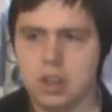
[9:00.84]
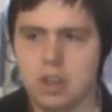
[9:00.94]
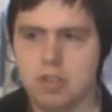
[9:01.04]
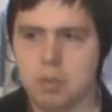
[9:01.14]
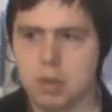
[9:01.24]

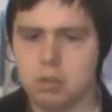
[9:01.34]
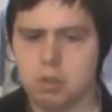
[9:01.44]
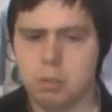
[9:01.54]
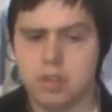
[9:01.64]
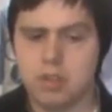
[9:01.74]
some other
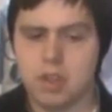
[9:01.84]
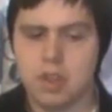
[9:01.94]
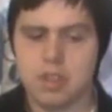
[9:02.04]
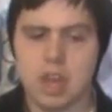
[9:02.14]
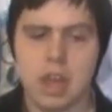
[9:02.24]

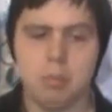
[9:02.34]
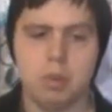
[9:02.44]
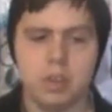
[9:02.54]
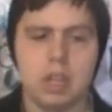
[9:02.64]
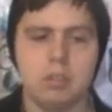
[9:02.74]
romances. And
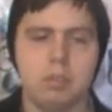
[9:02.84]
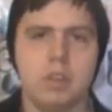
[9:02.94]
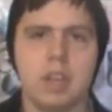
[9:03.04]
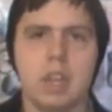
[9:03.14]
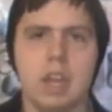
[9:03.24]
one thing
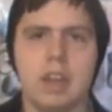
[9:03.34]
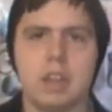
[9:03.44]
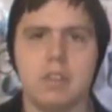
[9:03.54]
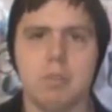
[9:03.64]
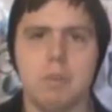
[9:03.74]
you gotta
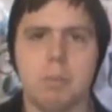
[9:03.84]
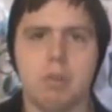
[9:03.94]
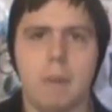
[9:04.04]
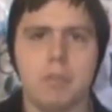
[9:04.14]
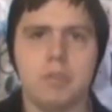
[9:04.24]
give this movie
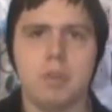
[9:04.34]
props to